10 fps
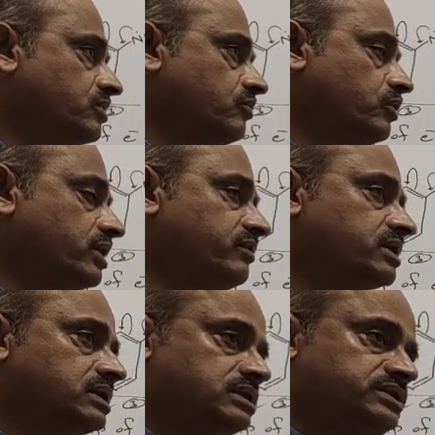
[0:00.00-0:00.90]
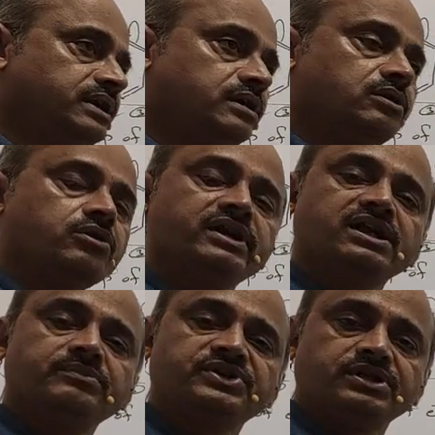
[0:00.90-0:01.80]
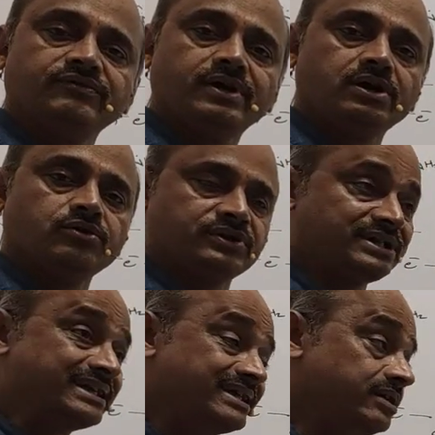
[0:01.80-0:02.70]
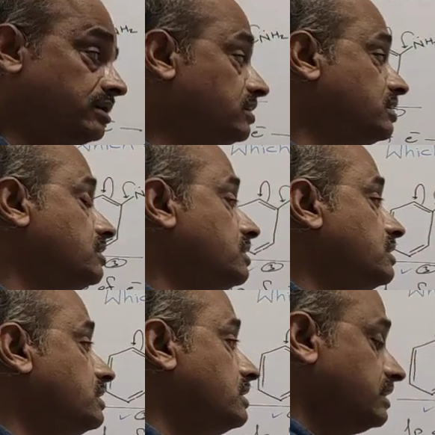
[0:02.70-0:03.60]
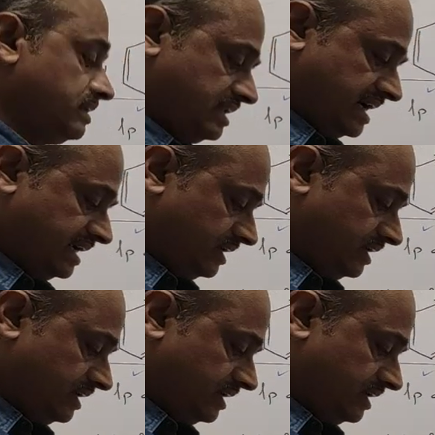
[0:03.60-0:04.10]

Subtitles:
Whatever general organic chemistry we have studied, that